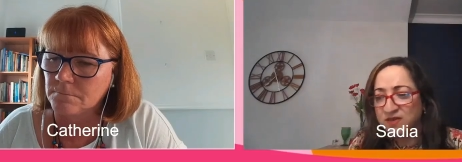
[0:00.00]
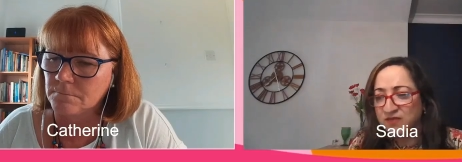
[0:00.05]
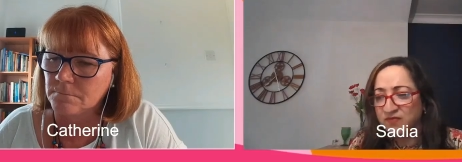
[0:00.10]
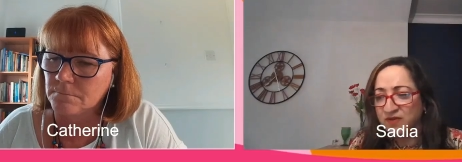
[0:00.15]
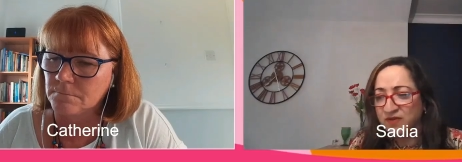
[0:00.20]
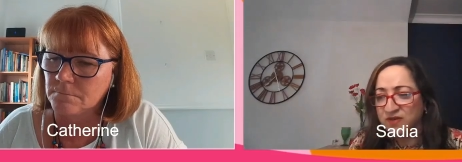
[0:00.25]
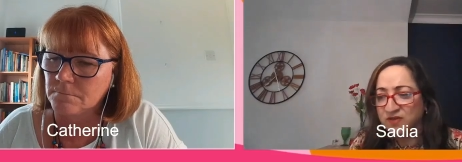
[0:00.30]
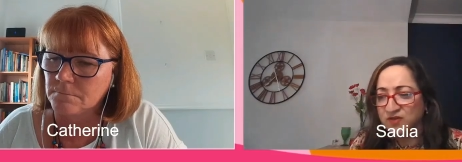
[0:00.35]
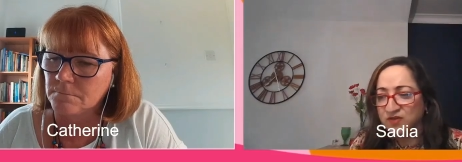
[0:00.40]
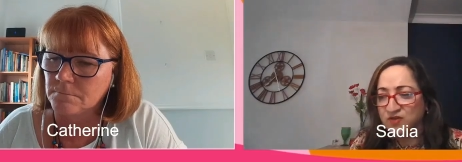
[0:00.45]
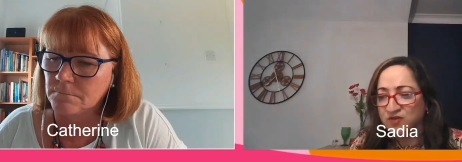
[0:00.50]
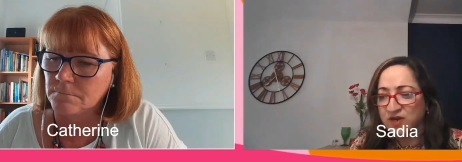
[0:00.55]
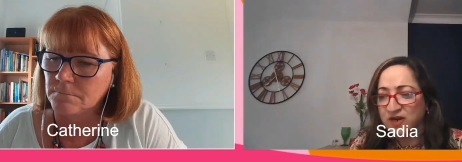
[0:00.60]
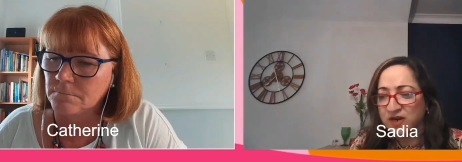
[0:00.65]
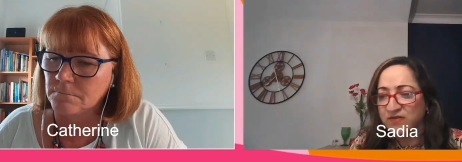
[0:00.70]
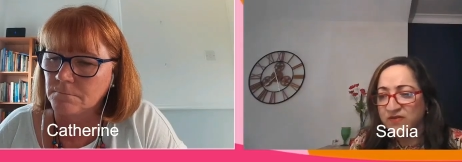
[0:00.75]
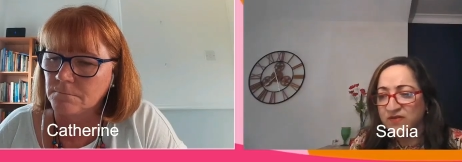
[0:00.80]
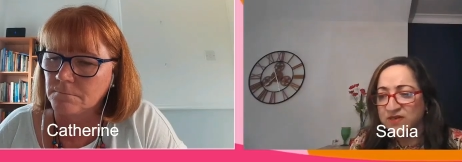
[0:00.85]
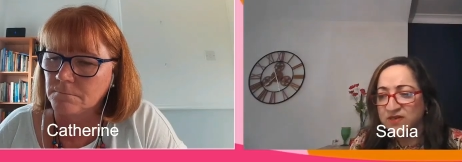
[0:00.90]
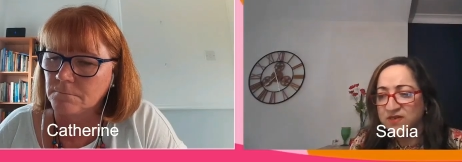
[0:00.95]
Speaker 1: um, uh,
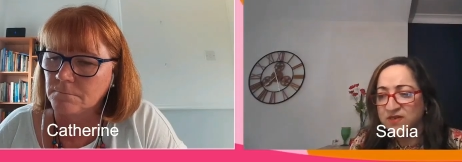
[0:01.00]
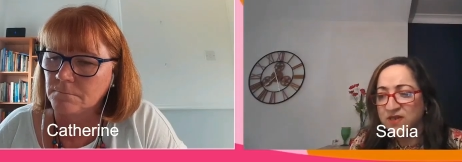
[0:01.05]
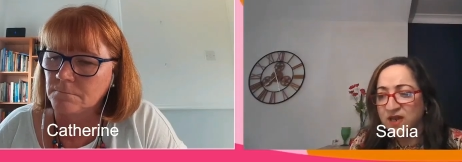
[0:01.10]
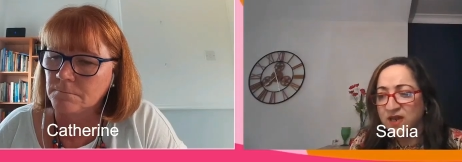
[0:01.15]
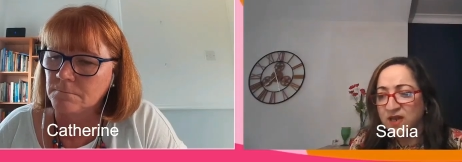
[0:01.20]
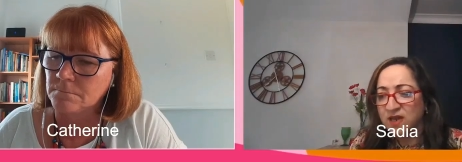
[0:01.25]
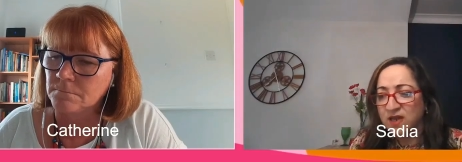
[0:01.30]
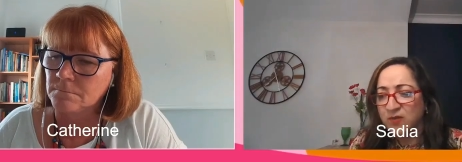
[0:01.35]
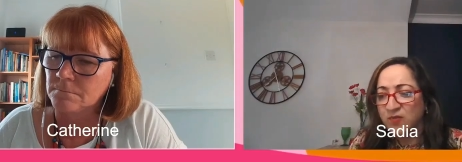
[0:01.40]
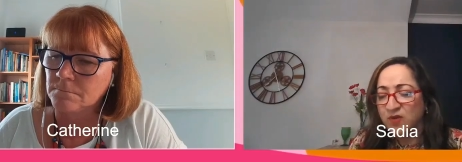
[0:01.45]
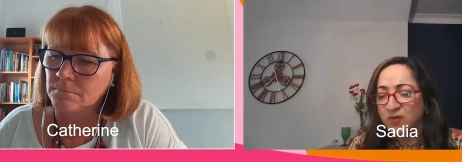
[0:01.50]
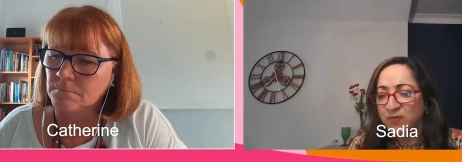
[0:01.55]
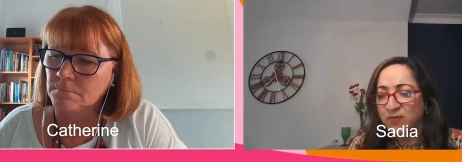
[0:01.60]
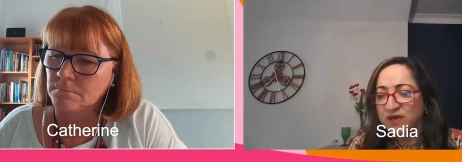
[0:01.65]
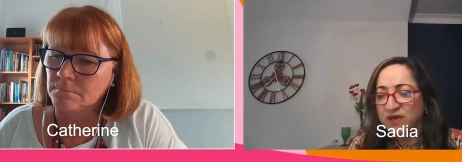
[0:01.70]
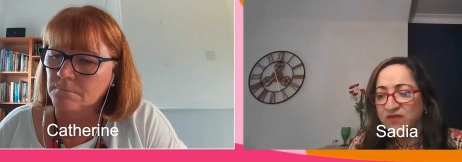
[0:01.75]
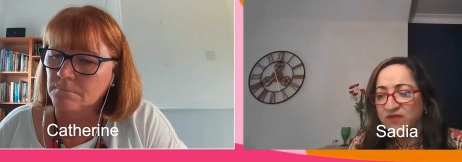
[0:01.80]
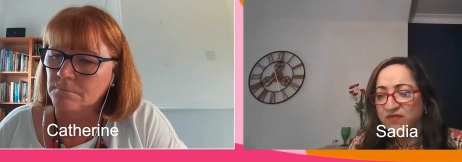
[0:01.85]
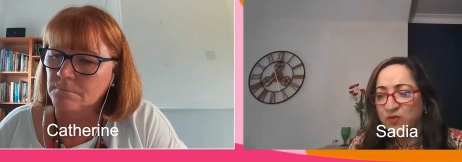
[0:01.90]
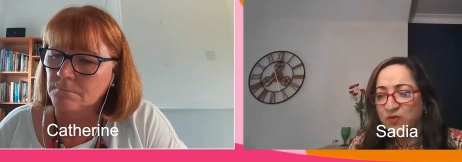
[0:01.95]
socioeconomically
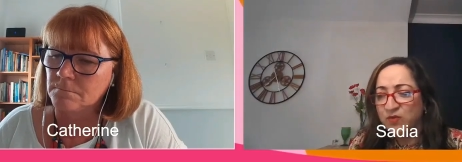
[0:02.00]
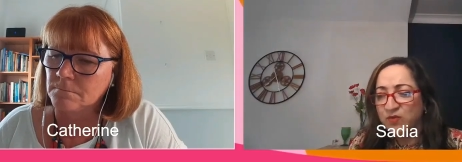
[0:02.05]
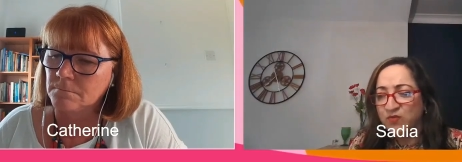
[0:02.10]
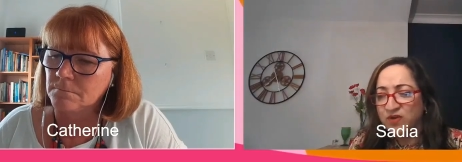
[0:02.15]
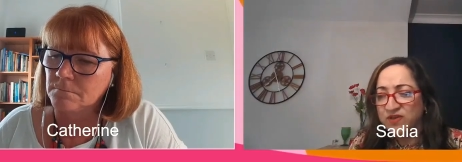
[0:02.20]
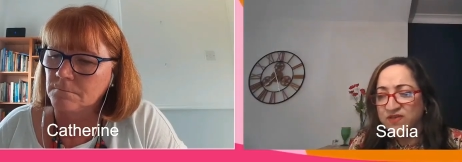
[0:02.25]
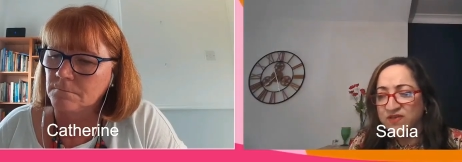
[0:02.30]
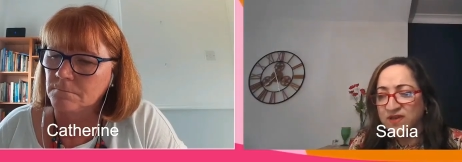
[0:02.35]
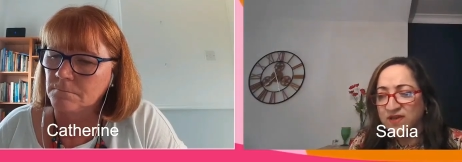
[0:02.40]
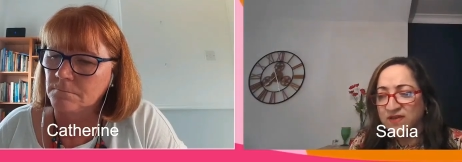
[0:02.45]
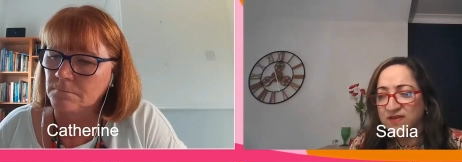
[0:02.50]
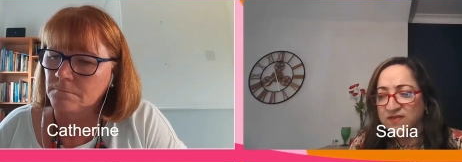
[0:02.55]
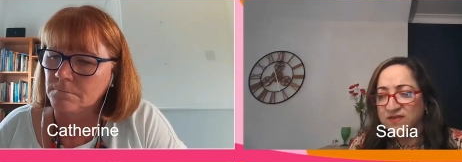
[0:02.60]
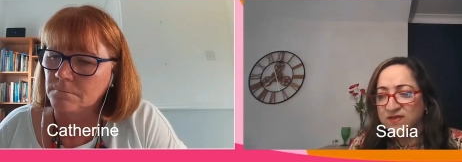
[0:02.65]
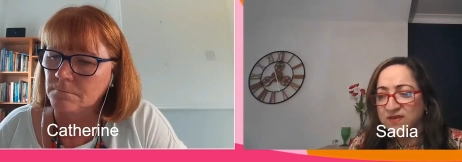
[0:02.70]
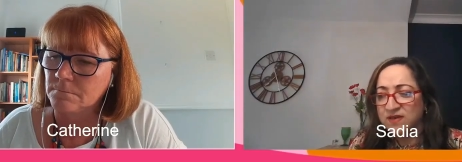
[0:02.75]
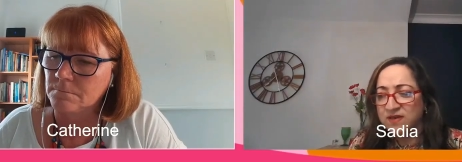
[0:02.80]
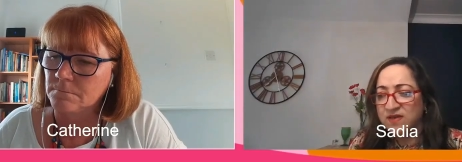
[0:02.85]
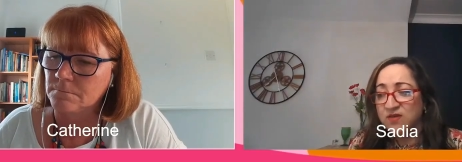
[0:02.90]
disadvantaged areas,